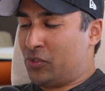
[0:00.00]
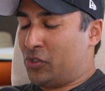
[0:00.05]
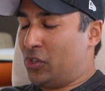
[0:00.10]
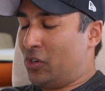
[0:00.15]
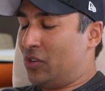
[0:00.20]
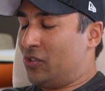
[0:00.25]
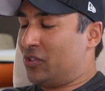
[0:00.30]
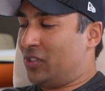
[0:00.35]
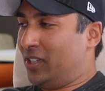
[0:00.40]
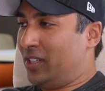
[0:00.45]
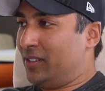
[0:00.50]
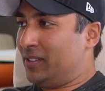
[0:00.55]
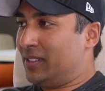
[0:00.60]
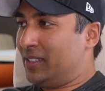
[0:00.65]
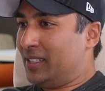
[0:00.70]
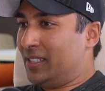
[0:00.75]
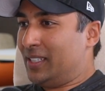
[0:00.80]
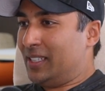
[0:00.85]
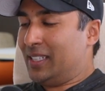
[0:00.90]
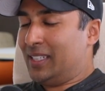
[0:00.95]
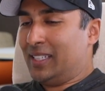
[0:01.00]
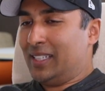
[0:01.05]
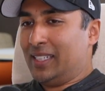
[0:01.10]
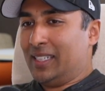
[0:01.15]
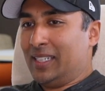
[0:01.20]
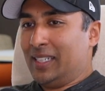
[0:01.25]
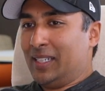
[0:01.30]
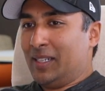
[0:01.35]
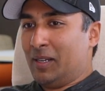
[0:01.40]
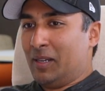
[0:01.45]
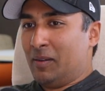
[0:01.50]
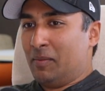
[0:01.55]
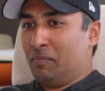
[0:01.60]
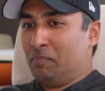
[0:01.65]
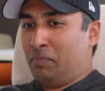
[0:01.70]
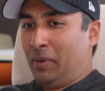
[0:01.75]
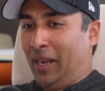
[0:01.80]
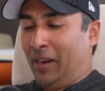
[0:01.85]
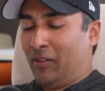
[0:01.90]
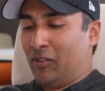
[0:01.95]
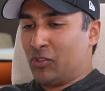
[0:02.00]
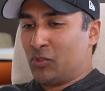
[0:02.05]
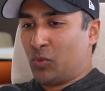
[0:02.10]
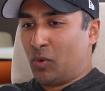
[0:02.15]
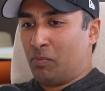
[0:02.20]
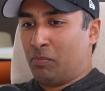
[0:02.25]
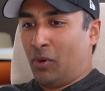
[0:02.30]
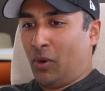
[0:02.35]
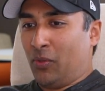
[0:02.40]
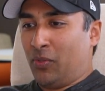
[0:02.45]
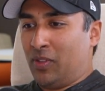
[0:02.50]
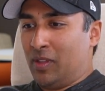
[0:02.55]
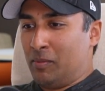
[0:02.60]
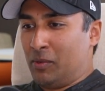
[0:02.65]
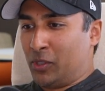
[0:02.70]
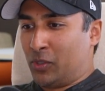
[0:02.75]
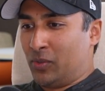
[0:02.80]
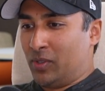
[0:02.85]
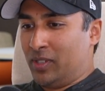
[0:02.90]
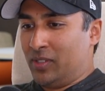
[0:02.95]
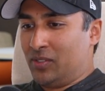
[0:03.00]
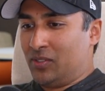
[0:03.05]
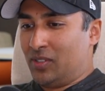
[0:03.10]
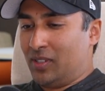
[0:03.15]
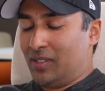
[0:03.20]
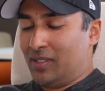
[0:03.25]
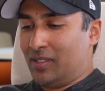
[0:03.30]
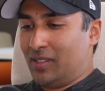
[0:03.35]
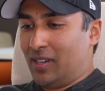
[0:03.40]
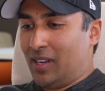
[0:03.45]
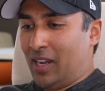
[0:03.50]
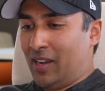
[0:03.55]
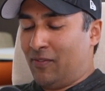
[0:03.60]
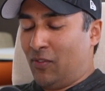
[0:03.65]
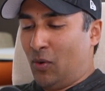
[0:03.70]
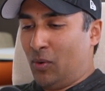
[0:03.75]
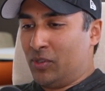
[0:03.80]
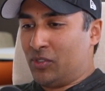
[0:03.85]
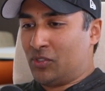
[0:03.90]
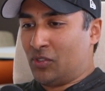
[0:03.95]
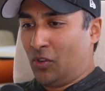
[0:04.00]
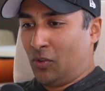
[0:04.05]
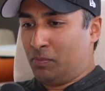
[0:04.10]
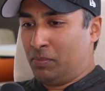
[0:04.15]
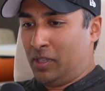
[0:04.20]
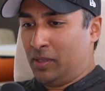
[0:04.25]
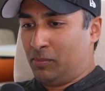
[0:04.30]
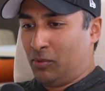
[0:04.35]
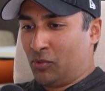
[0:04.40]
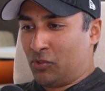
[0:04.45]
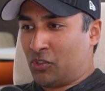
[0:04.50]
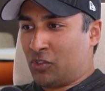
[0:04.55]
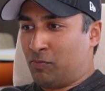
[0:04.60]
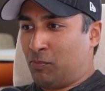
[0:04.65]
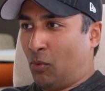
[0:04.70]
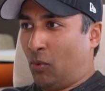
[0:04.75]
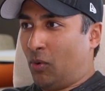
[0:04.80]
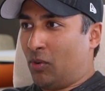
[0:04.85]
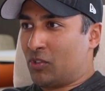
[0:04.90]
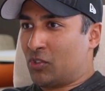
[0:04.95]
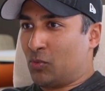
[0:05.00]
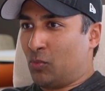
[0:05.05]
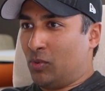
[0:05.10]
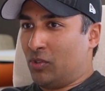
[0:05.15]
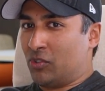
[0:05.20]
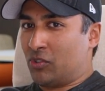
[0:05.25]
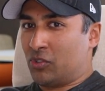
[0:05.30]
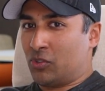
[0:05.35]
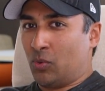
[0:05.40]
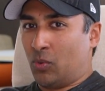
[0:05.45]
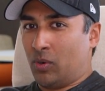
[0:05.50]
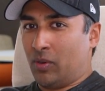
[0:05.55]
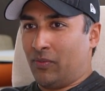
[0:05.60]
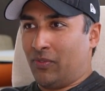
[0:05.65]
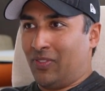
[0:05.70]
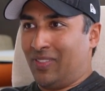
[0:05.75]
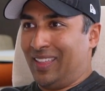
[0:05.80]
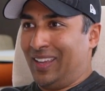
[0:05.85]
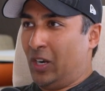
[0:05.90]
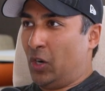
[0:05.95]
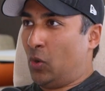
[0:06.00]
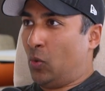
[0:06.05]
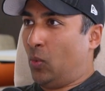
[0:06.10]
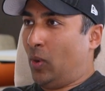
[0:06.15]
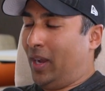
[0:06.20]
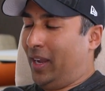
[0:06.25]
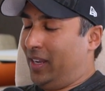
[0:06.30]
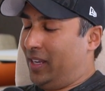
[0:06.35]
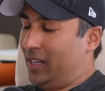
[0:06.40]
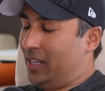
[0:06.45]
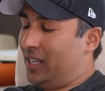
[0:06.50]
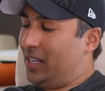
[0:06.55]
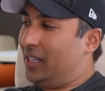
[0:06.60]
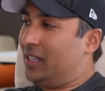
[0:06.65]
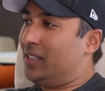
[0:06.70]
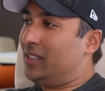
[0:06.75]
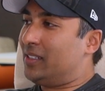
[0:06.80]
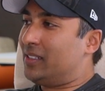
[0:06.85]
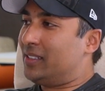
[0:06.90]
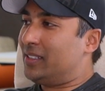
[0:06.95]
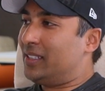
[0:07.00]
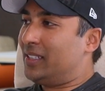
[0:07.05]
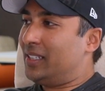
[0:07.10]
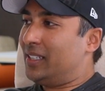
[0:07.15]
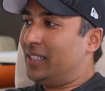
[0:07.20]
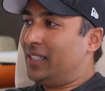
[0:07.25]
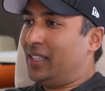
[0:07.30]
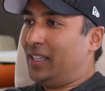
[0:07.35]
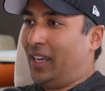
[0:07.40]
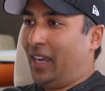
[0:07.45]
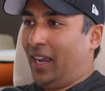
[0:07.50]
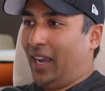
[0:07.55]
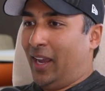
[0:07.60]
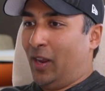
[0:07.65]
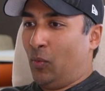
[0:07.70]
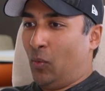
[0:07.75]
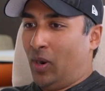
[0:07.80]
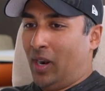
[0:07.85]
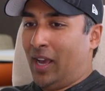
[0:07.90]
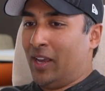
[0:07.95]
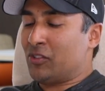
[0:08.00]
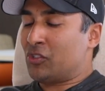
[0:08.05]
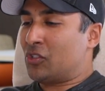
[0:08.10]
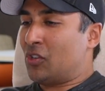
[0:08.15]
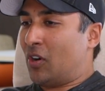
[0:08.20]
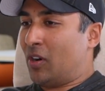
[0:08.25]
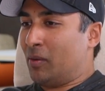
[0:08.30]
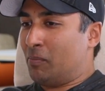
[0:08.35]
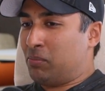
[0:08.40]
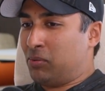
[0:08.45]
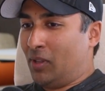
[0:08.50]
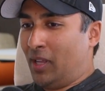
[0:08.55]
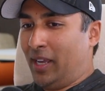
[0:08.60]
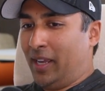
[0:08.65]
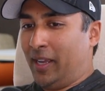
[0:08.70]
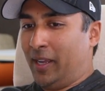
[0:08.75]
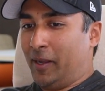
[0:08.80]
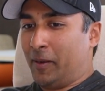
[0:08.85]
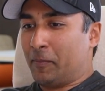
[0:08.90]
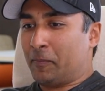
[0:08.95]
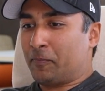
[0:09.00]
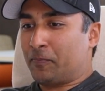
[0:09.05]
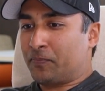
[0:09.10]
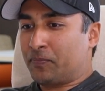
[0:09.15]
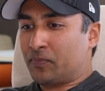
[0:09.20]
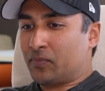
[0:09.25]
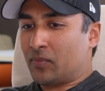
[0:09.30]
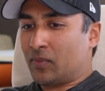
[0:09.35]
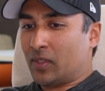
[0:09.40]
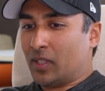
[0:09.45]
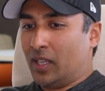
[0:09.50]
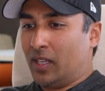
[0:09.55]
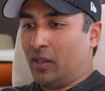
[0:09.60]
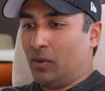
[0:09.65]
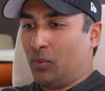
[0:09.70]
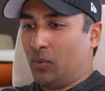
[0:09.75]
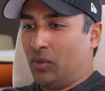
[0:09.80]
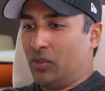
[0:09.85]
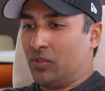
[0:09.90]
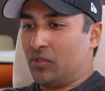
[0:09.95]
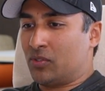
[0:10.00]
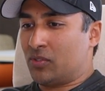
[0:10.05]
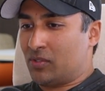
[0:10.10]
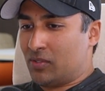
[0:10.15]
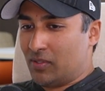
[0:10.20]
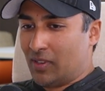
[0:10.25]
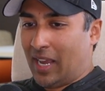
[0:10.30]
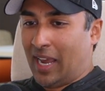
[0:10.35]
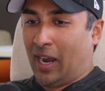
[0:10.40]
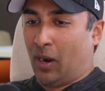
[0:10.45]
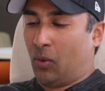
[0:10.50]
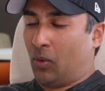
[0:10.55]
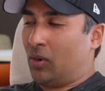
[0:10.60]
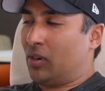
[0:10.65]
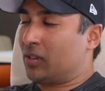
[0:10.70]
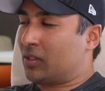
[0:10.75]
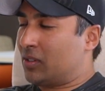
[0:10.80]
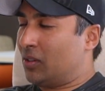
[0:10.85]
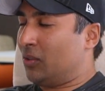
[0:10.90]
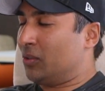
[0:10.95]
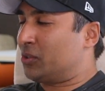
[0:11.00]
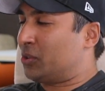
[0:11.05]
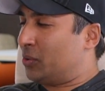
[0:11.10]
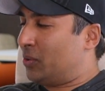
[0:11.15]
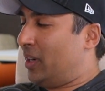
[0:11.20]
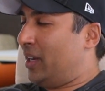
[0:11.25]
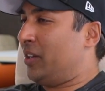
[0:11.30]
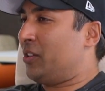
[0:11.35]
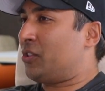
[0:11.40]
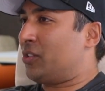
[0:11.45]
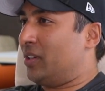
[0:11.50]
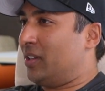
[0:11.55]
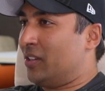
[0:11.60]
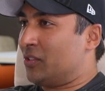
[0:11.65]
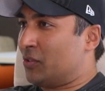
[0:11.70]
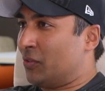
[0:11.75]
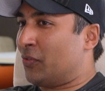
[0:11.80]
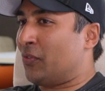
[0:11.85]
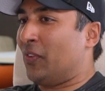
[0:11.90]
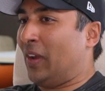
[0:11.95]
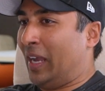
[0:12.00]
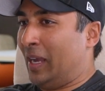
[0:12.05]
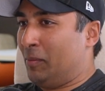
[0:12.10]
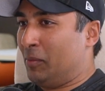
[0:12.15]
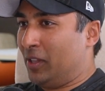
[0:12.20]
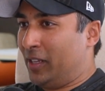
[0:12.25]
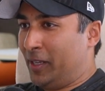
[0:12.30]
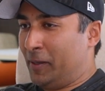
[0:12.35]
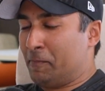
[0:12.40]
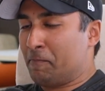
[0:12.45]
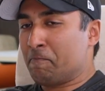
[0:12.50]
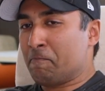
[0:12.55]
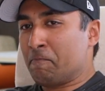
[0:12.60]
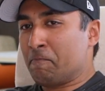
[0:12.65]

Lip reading: Jersey. Parents were both immigrants, and I've always told people sports was sort of their way in. And when I started playing, it was our acculturation as a family